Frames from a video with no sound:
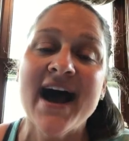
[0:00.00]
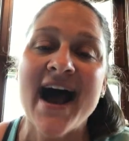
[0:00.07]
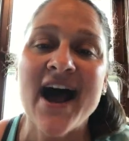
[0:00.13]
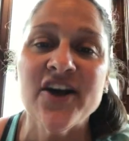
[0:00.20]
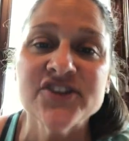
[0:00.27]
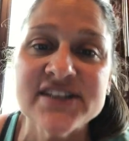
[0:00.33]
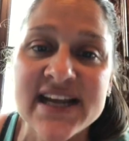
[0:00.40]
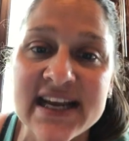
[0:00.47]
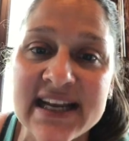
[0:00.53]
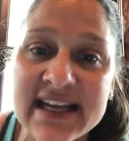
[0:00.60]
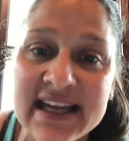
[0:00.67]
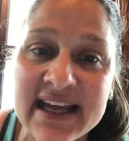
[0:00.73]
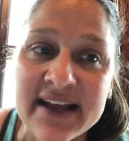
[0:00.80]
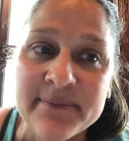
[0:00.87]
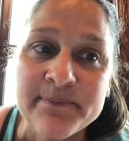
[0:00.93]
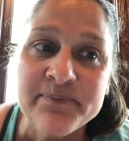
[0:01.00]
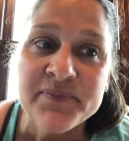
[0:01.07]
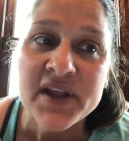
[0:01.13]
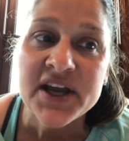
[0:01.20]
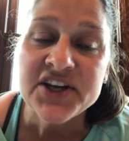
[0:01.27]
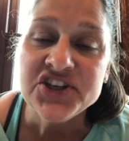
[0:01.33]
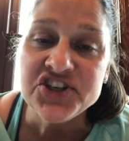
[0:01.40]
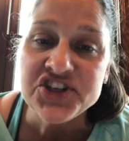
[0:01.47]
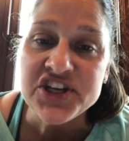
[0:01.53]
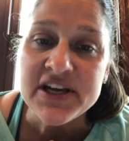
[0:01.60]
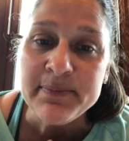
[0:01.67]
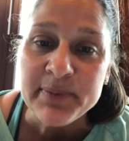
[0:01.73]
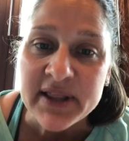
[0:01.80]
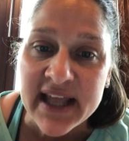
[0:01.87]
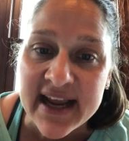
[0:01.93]
I'll say it again. She
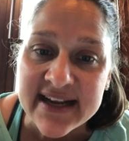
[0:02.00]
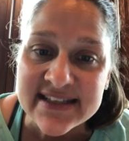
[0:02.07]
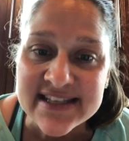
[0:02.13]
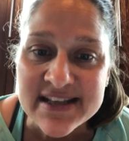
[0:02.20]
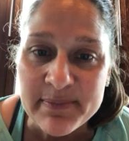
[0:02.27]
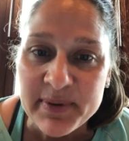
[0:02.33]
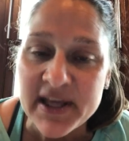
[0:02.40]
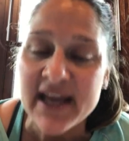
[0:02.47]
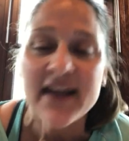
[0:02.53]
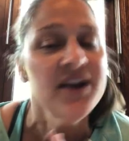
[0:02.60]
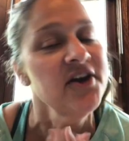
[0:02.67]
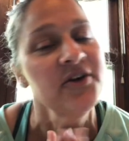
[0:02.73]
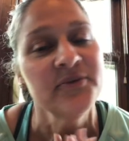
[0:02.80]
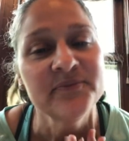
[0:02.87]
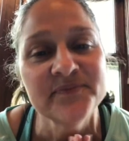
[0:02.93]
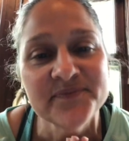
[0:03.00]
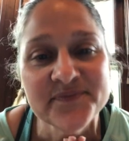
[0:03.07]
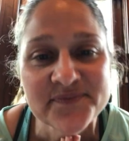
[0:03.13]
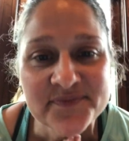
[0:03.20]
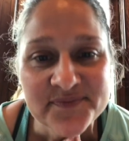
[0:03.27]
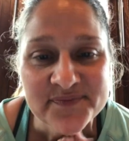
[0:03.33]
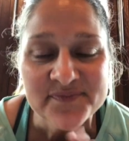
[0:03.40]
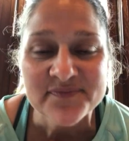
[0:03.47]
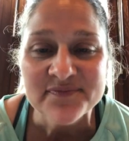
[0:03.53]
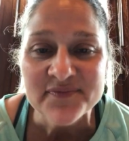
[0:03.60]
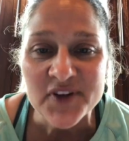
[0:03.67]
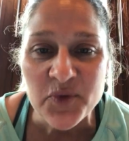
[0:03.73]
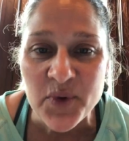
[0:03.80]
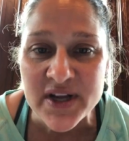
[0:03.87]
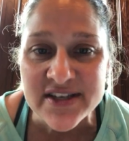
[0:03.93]
plays the piano.
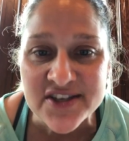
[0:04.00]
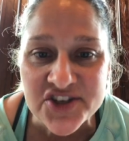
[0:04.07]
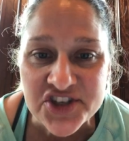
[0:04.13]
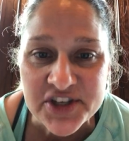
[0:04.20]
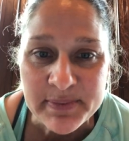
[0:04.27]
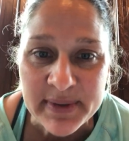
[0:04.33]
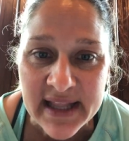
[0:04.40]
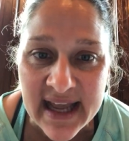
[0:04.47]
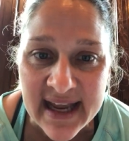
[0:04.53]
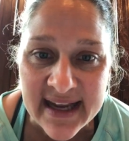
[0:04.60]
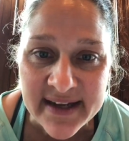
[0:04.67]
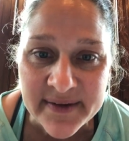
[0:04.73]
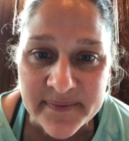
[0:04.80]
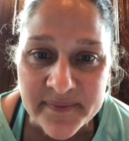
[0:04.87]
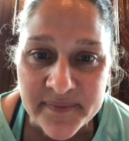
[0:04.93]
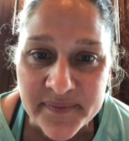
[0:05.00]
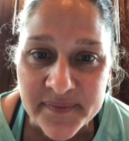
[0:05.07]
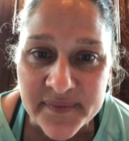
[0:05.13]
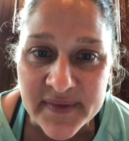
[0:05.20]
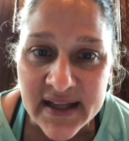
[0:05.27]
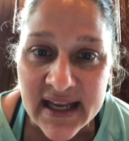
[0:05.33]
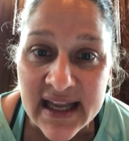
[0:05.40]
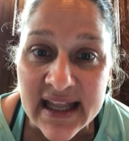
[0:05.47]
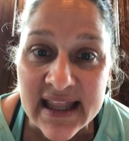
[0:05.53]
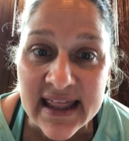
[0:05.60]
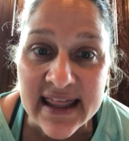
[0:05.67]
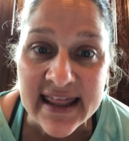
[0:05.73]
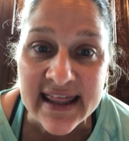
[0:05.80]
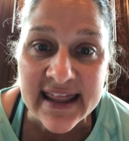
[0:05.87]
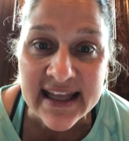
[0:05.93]
What does she play?
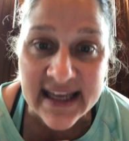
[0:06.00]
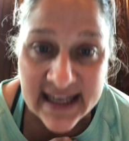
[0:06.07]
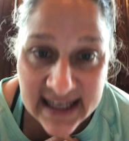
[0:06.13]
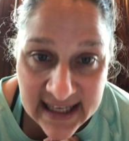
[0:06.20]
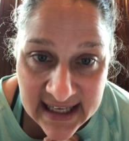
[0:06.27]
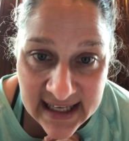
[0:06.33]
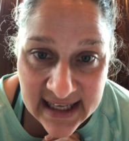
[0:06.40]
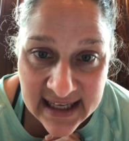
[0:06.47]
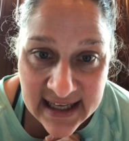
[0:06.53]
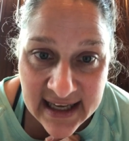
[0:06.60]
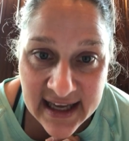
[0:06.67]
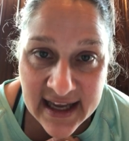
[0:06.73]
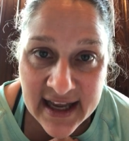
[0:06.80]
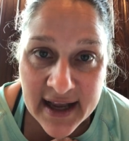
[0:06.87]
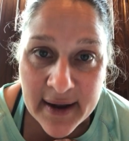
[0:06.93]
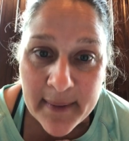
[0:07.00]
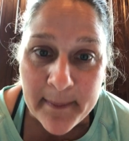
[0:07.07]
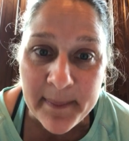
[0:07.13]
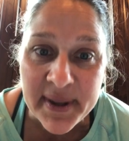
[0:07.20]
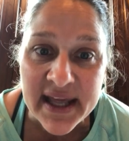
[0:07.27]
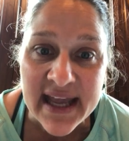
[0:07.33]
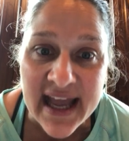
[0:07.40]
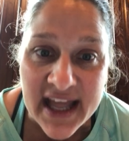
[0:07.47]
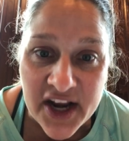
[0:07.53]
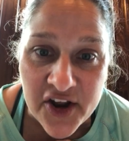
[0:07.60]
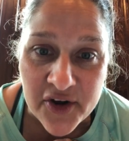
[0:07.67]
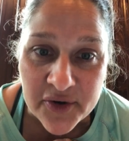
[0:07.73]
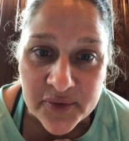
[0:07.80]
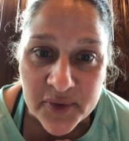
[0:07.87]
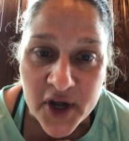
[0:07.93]
The
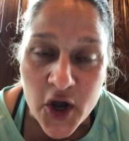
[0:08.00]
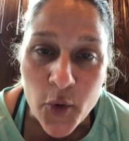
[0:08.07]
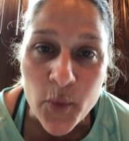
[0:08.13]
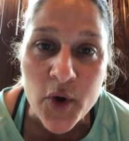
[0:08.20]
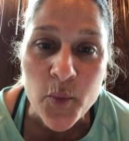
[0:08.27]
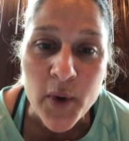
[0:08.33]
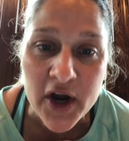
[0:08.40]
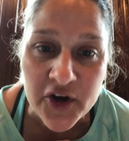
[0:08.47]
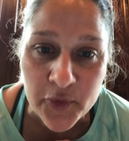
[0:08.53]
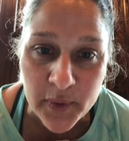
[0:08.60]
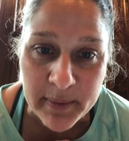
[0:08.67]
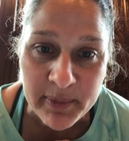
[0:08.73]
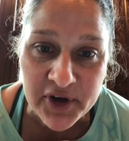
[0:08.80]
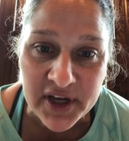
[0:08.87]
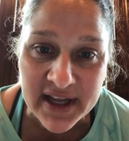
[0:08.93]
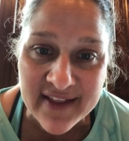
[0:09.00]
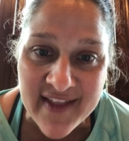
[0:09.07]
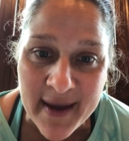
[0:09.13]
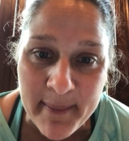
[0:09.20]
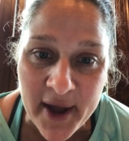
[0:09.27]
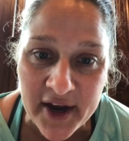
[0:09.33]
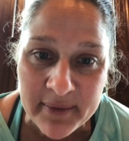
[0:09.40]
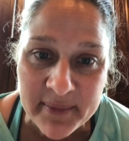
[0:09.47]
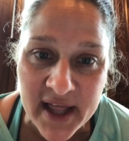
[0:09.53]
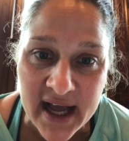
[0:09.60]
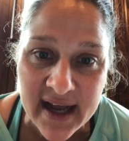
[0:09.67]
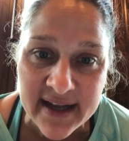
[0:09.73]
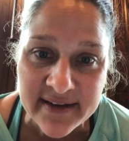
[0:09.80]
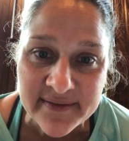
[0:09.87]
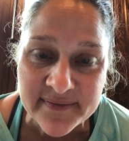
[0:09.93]
piano. What word are we putting in that bottom
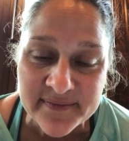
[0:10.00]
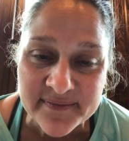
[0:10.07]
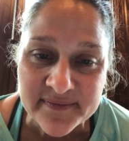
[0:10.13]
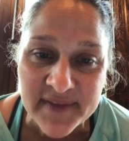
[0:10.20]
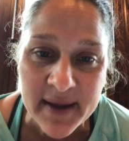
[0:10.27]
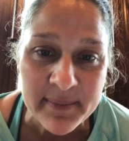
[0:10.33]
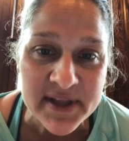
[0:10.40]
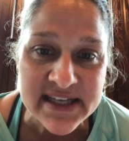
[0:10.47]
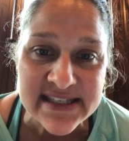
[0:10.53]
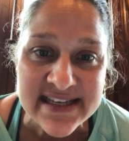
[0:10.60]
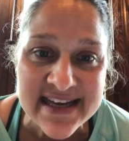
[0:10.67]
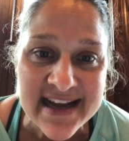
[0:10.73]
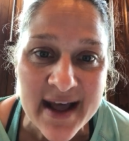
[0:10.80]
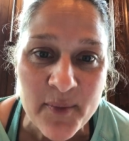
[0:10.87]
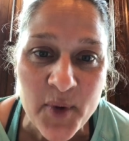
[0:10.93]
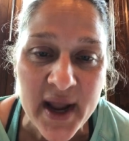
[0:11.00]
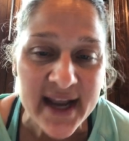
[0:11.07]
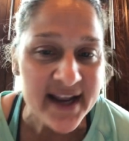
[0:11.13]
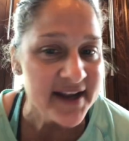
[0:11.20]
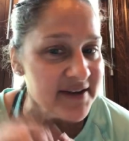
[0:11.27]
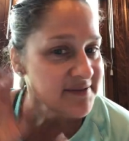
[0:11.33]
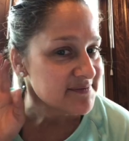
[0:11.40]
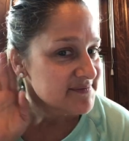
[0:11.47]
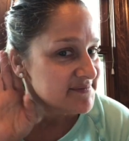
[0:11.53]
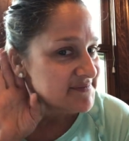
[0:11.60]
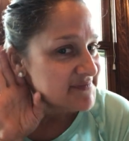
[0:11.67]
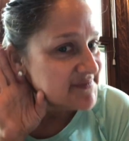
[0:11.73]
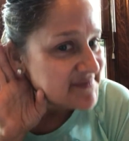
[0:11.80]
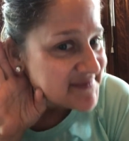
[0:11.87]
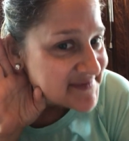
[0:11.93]
line? I'm listening. I'm waiting.
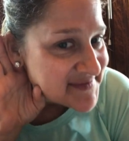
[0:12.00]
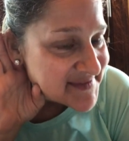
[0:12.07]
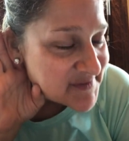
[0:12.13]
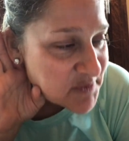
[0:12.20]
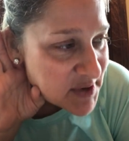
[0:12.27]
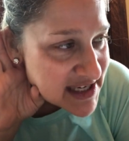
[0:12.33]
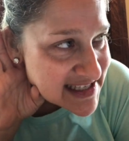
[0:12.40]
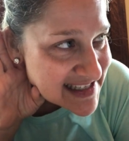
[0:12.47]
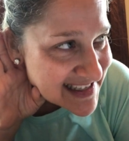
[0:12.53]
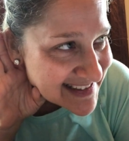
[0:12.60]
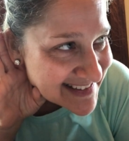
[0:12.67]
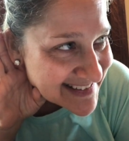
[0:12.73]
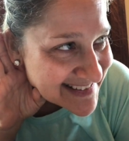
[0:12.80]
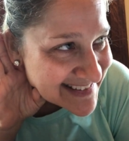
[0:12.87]
What is it?